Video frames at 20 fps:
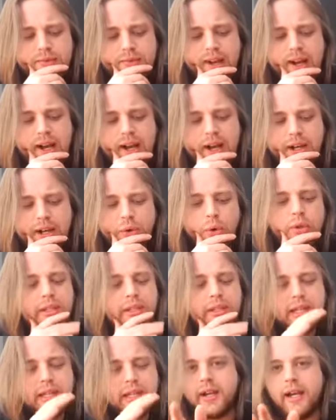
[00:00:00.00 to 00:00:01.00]
All of
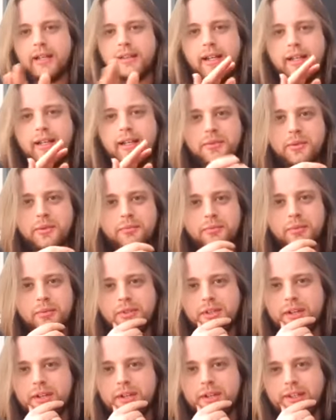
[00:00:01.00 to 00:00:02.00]
these guidelines with
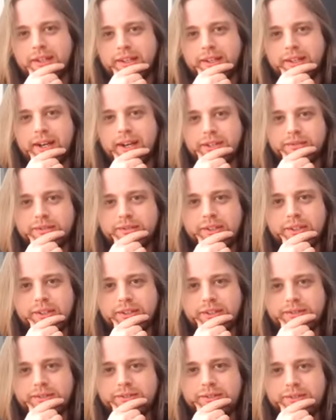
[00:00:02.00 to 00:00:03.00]
music are like kind of,
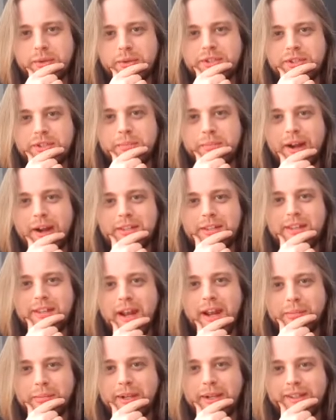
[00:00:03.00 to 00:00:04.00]
what's the Pirates of the
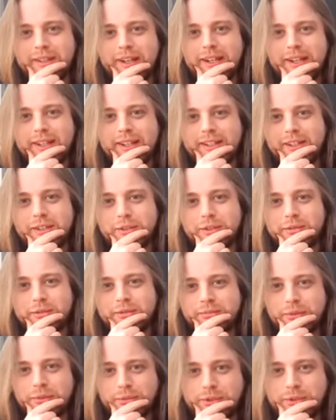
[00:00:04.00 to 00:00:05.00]
Caribbean line? Like they're all
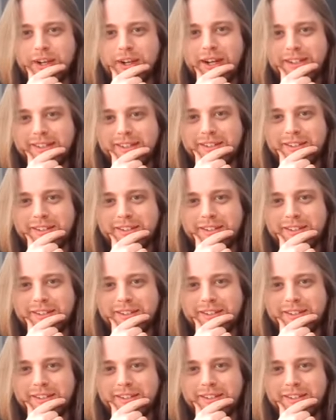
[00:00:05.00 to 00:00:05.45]
guidelines.